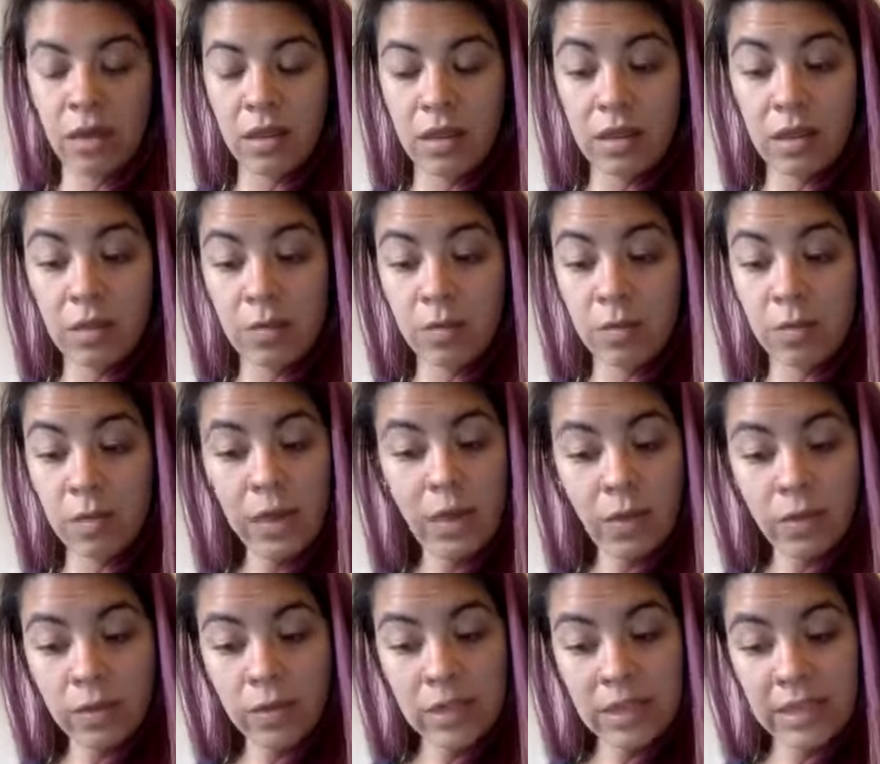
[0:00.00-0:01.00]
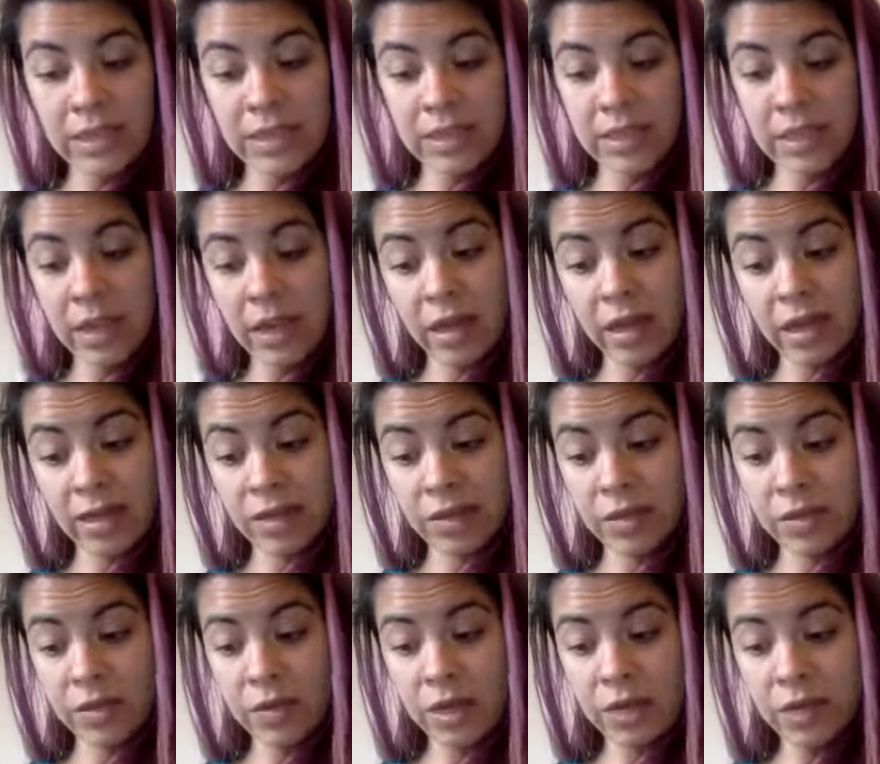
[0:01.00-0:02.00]
we only sell,
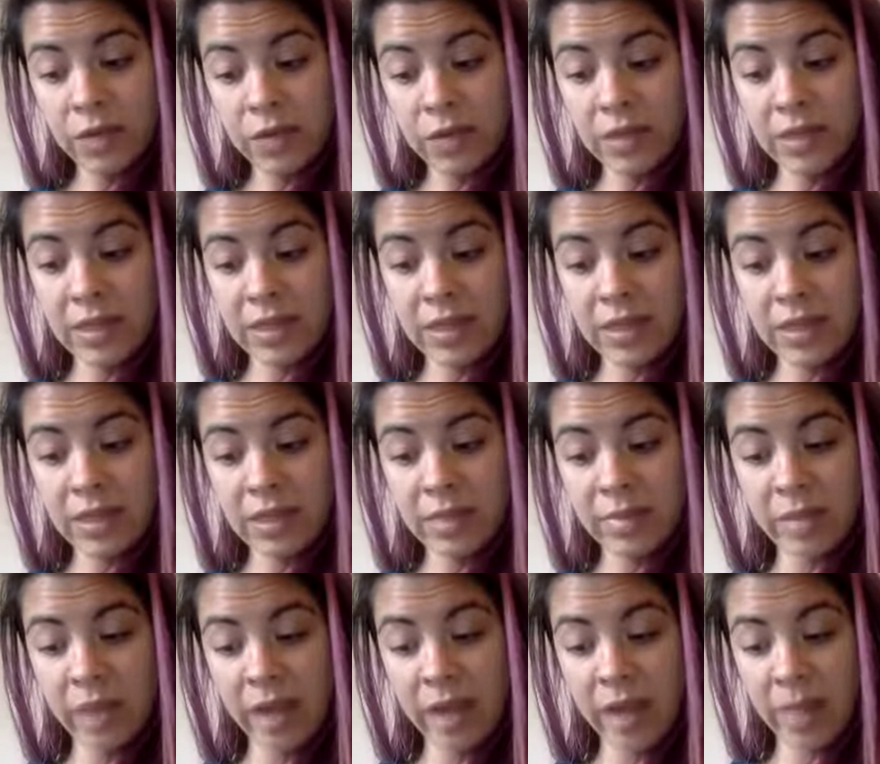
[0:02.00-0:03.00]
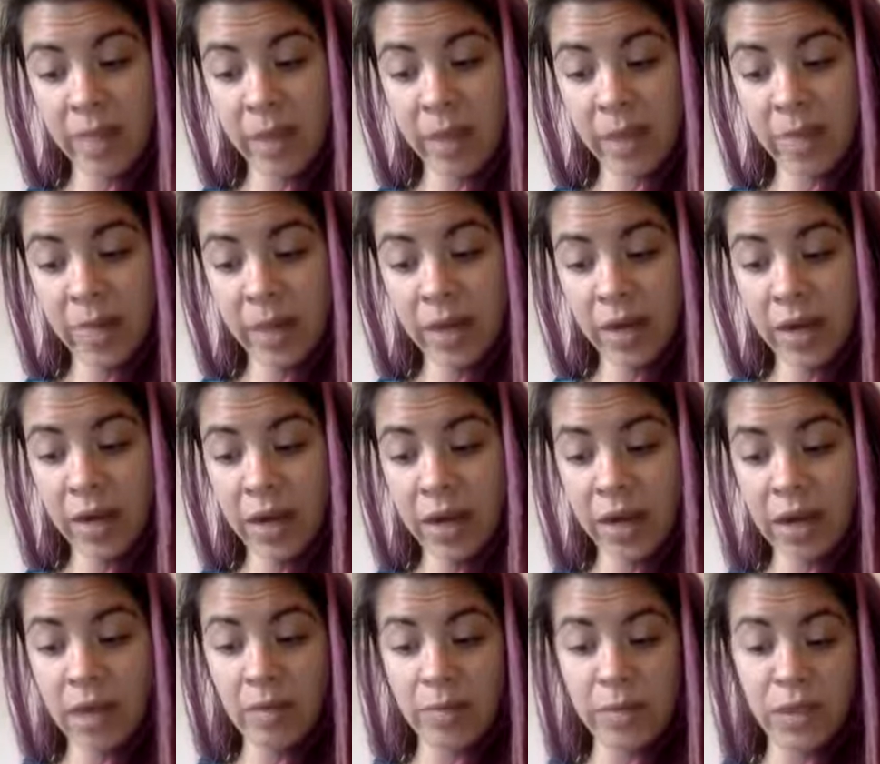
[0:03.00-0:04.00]
doTERRA only sells the black pepper
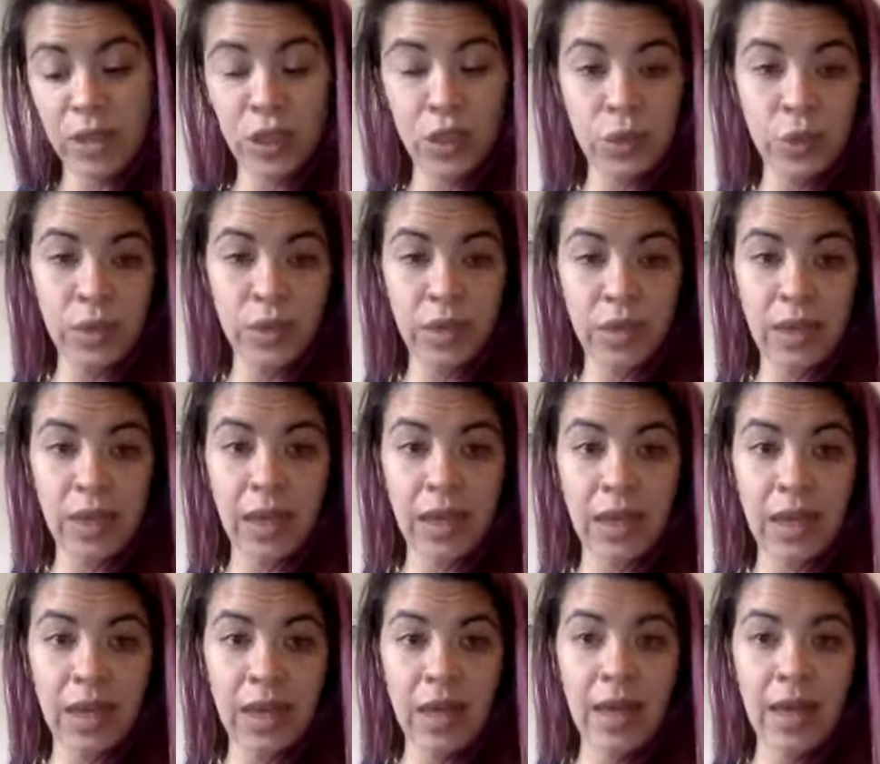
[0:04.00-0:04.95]
and the patchouli,